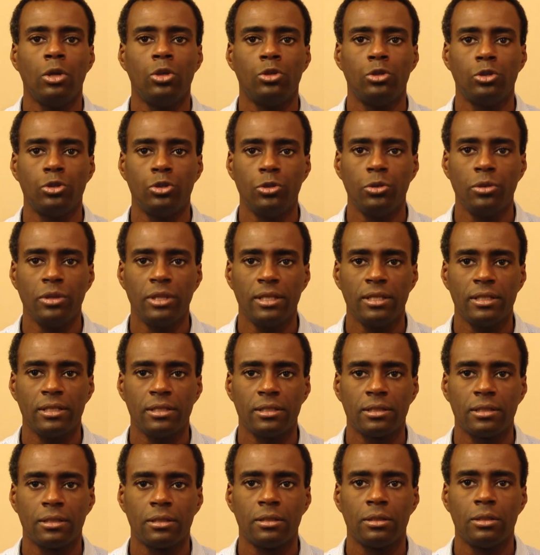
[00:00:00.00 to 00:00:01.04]
To do
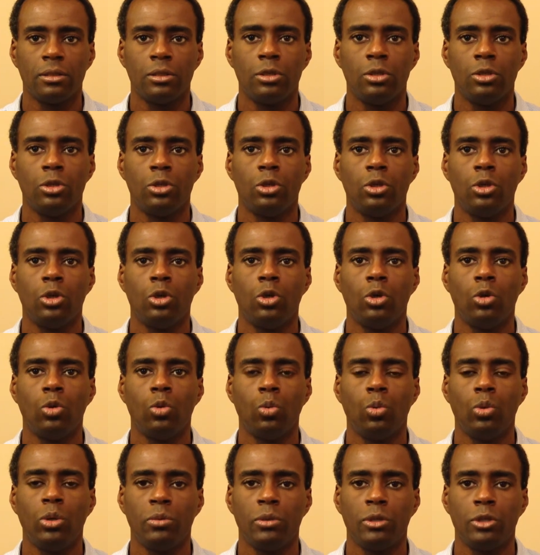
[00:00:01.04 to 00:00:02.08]
this,
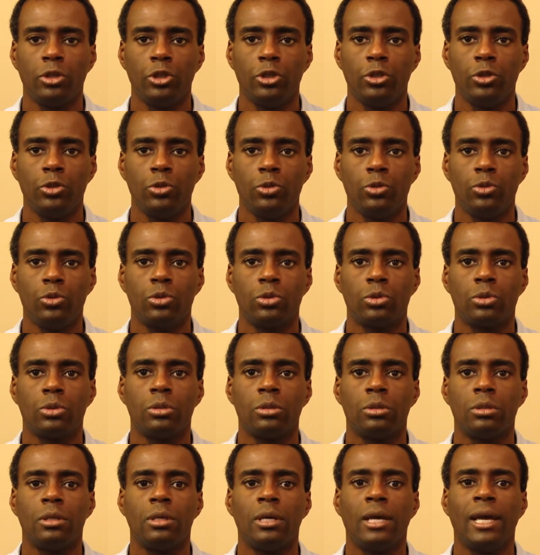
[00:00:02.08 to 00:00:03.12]
we will use
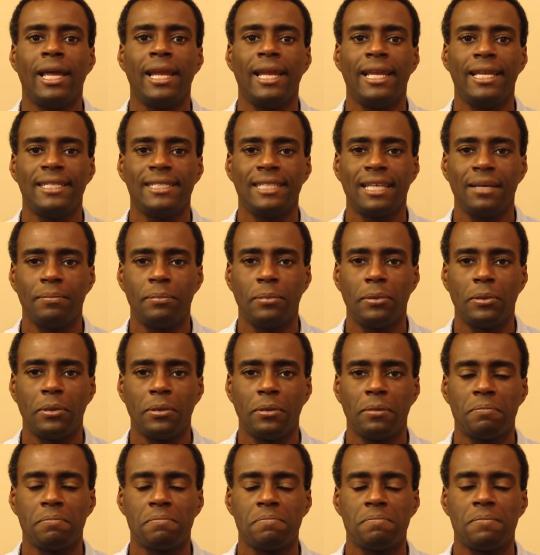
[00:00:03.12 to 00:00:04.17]
an example
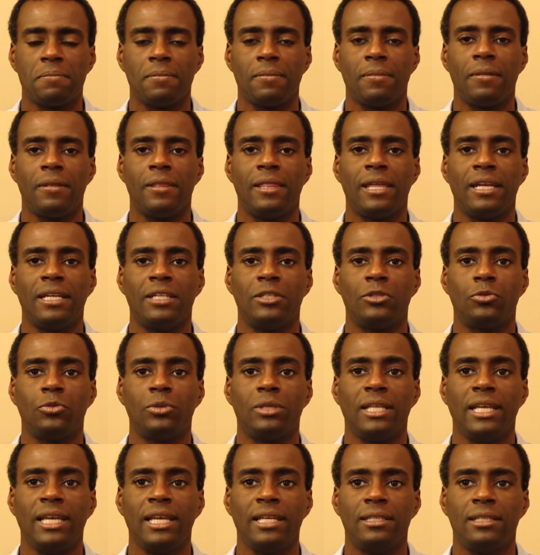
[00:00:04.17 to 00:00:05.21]
that is
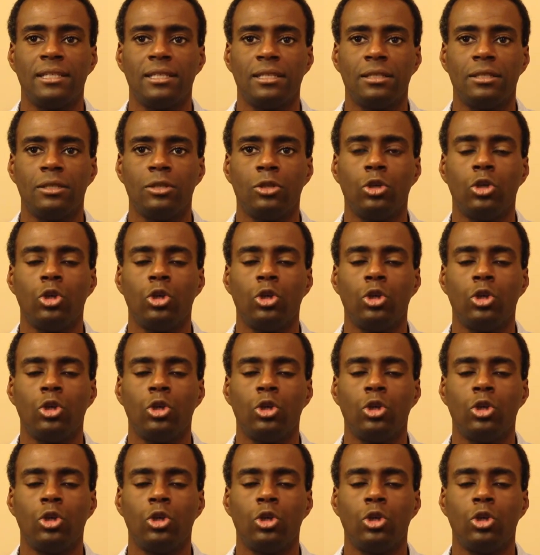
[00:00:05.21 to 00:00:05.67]
related